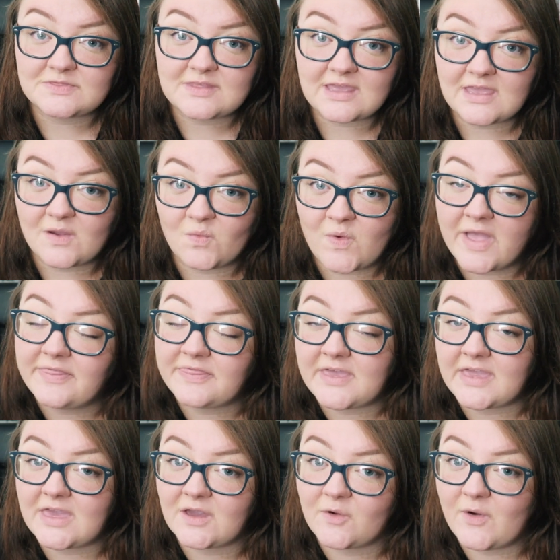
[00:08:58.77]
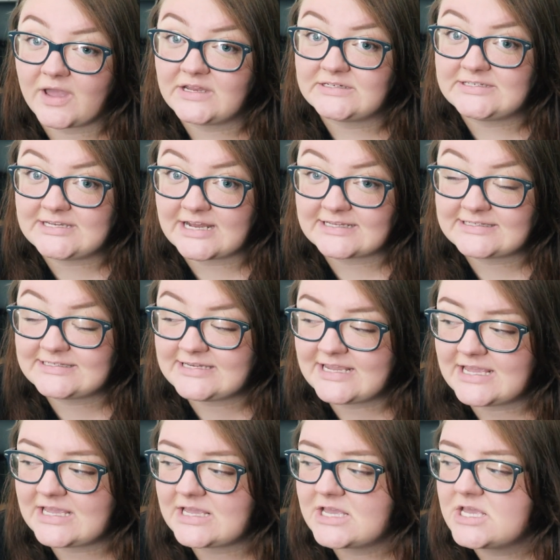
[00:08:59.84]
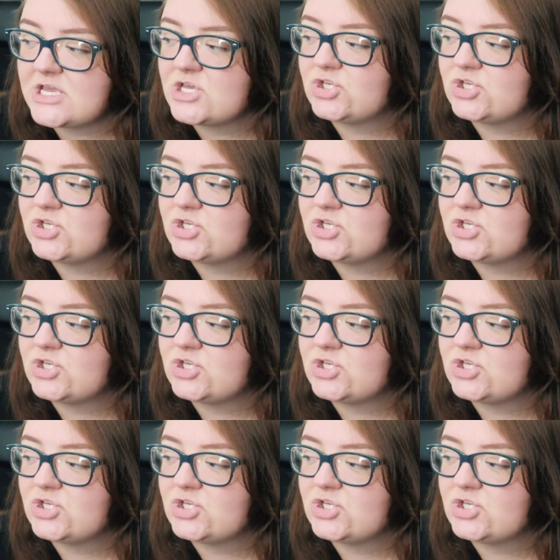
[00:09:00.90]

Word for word: when they get wet, they get quite dusty.